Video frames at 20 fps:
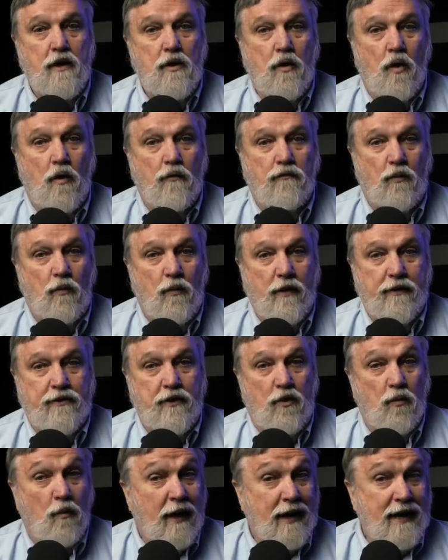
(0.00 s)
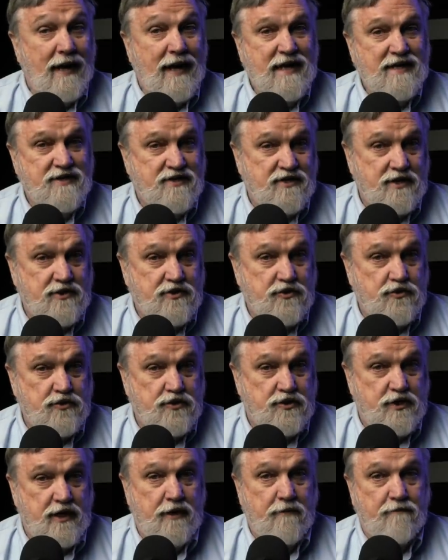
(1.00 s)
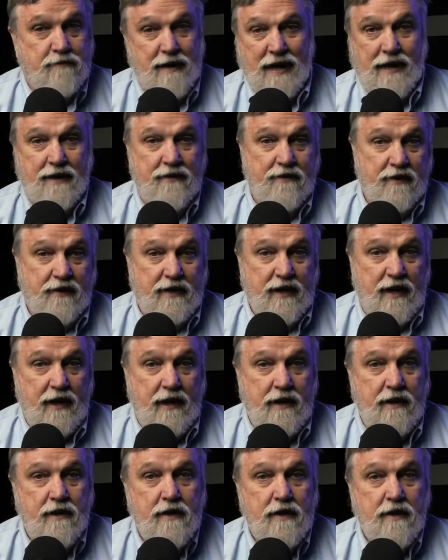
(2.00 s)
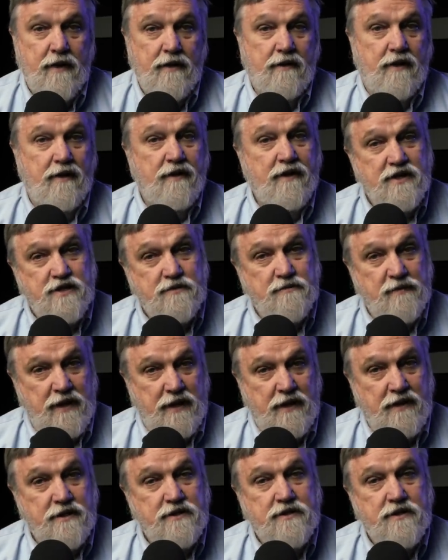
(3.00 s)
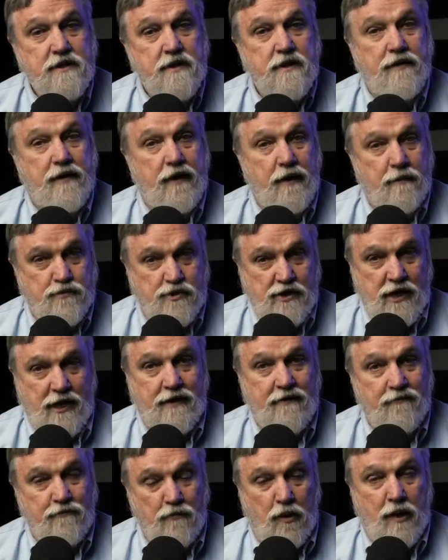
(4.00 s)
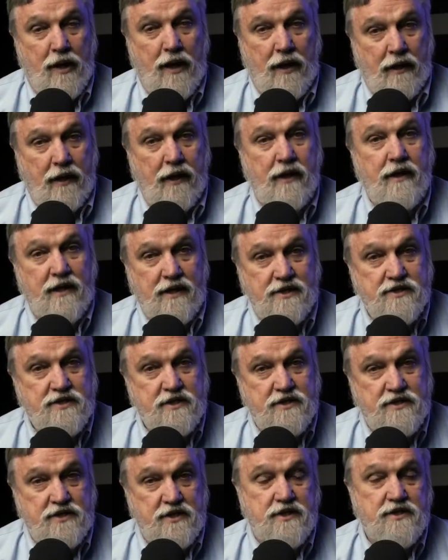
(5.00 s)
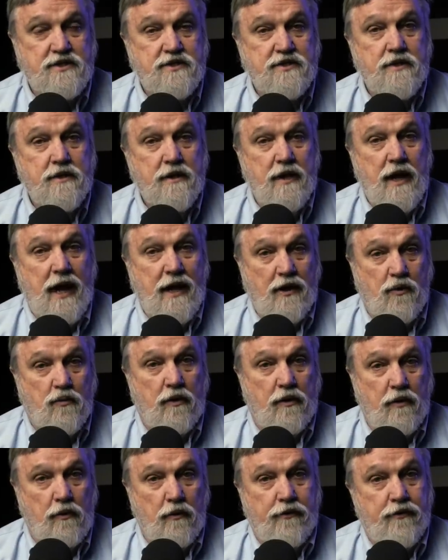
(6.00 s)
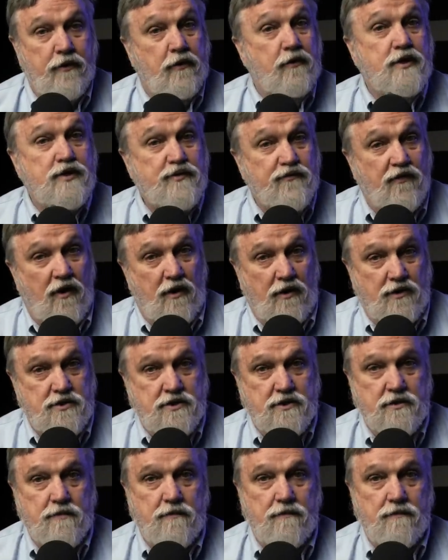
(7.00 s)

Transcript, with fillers: over what their white ancestors did back in the day, then this means that objective morality does exist and critical theory is false.